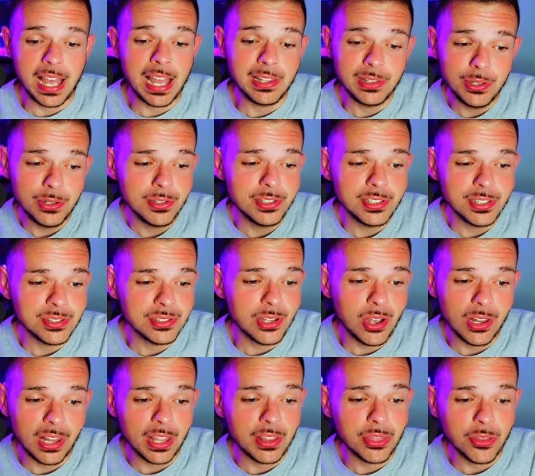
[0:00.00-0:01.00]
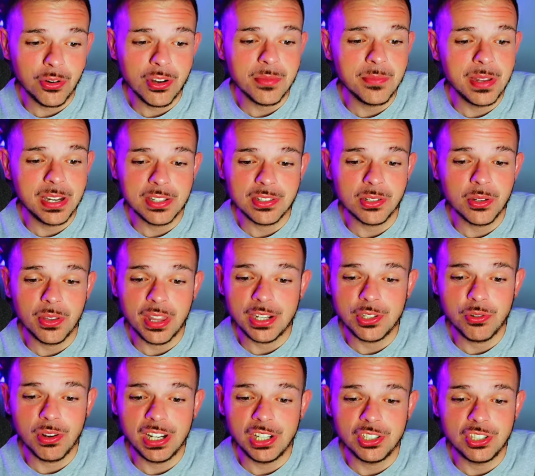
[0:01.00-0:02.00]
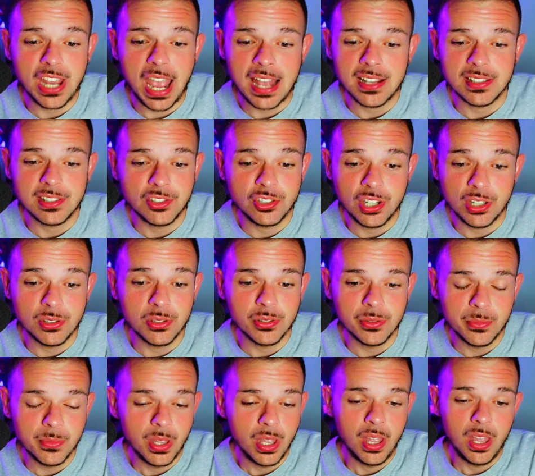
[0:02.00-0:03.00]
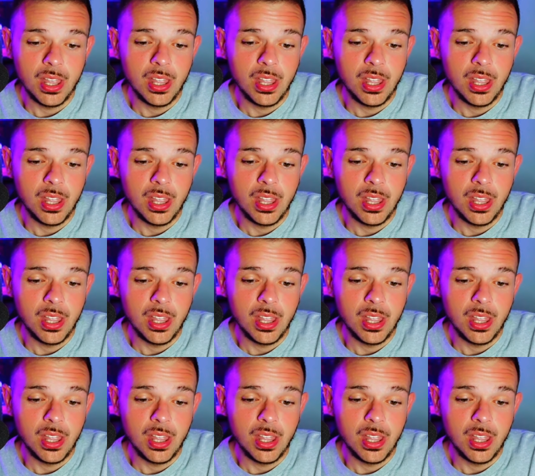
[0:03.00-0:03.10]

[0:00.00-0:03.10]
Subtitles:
I literally just saw like 30 minutes ago they traded Jazz Chisholm.